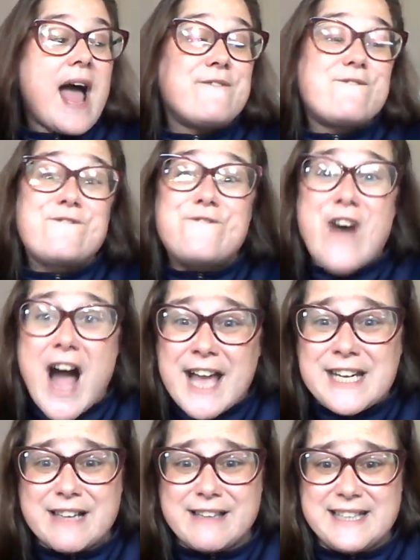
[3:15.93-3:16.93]
And
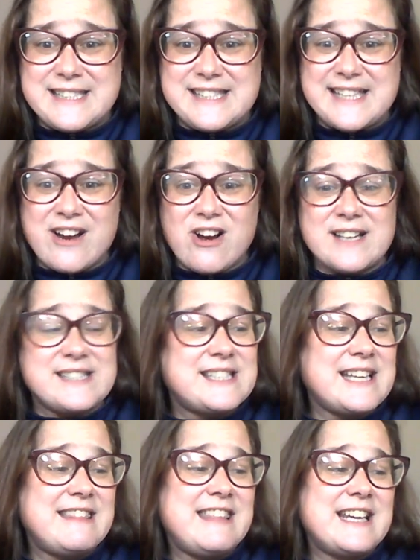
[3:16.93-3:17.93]
finally, Sarah
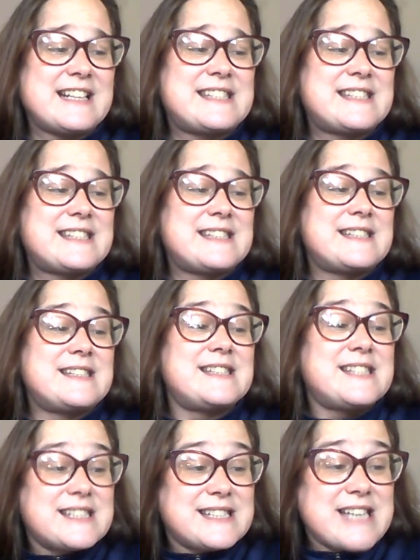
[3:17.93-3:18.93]
Cynthia
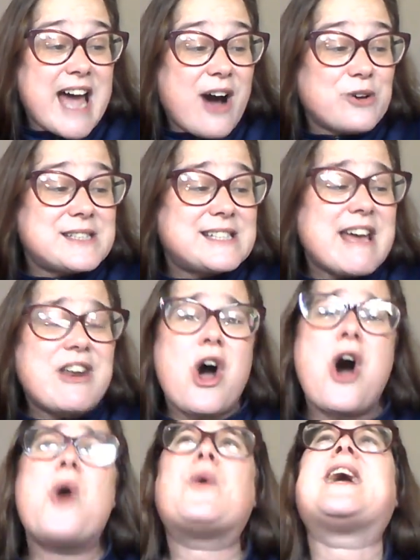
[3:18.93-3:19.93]
Stout said,
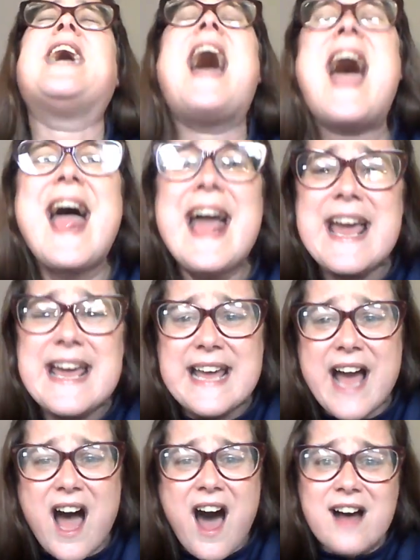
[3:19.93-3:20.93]

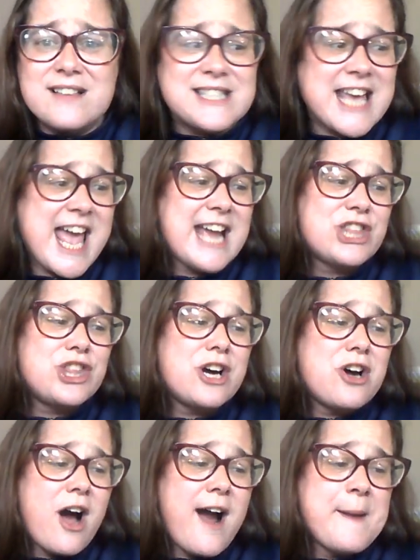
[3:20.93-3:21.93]
"Okay, I'll take
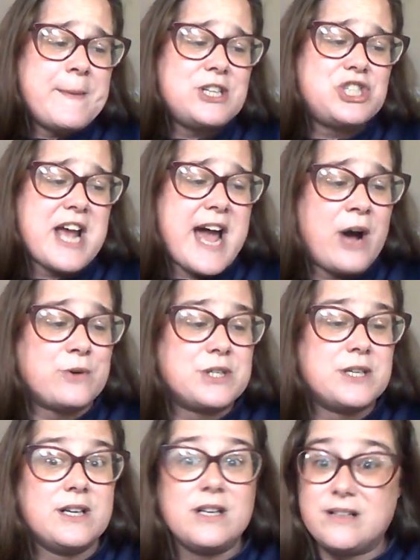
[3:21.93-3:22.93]
the garbage
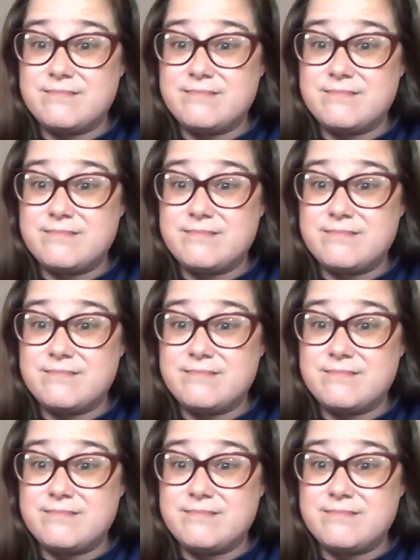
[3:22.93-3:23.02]
out."